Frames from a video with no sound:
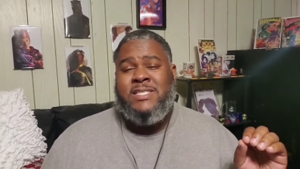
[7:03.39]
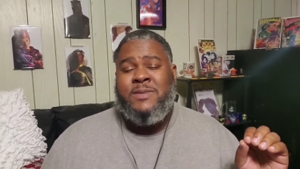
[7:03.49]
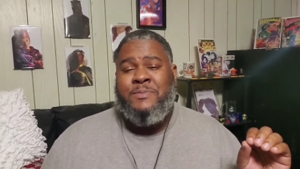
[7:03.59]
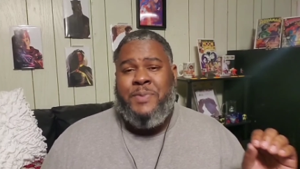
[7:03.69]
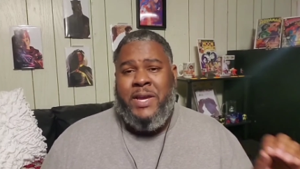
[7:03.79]
of
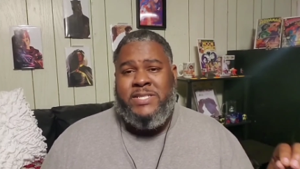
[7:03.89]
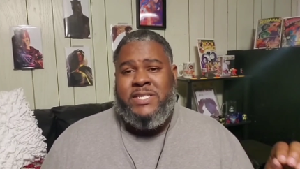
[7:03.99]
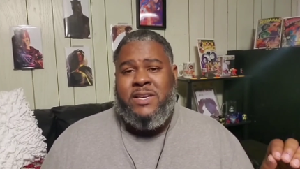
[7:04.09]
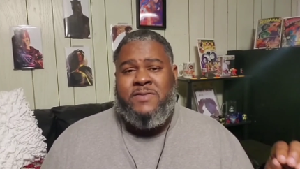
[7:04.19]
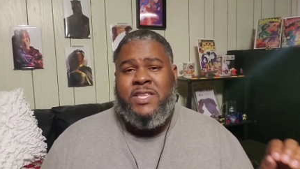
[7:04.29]
the
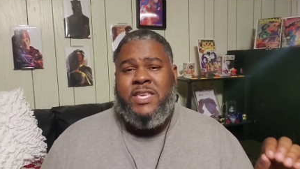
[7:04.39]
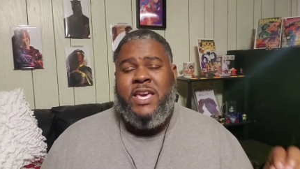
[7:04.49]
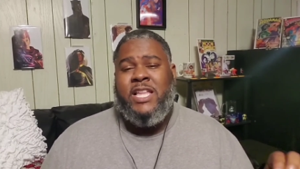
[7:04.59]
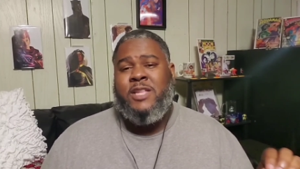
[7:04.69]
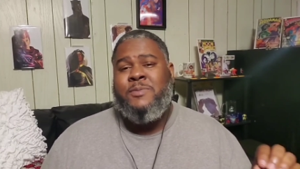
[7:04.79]
bidding of the
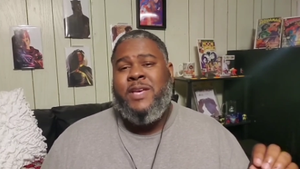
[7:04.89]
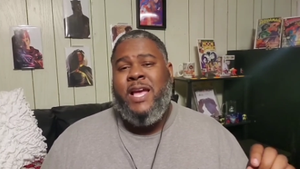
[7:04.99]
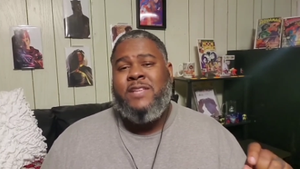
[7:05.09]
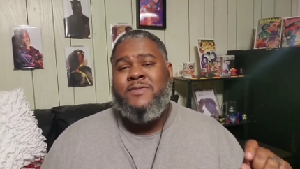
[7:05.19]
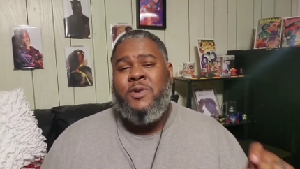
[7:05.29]
kingdom,
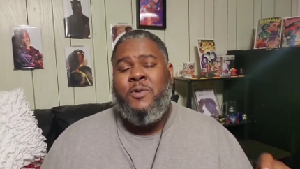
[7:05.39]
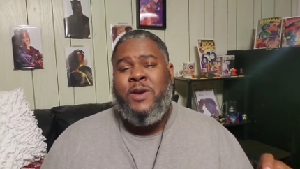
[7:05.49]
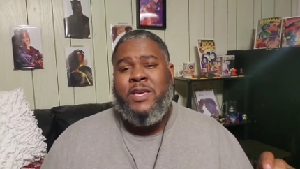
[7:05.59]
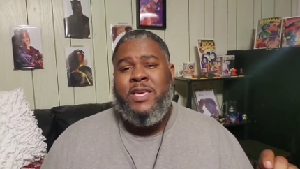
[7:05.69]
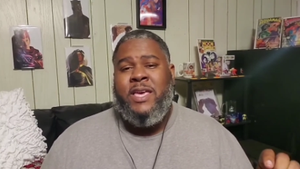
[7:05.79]
kind of
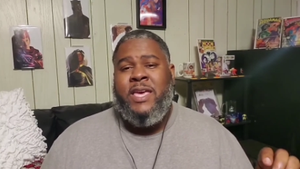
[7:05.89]
going